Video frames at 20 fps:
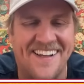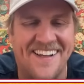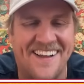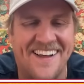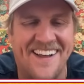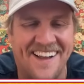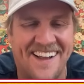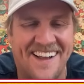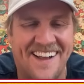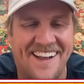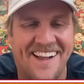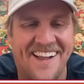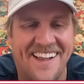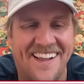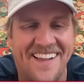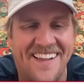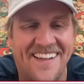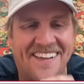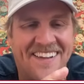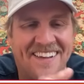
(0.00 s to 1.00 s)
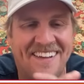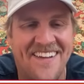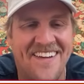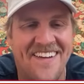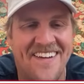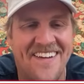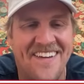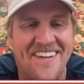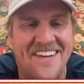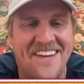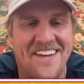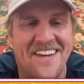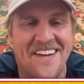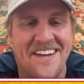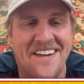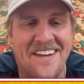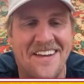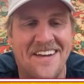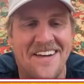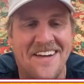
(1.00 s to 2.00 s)

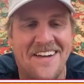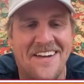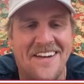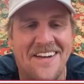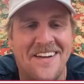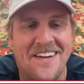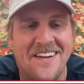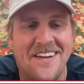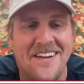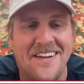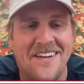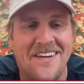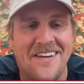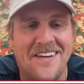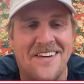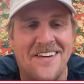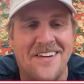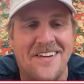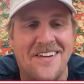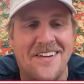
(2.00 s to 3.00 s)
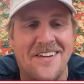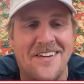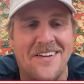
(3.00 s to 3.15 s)
(not speaking)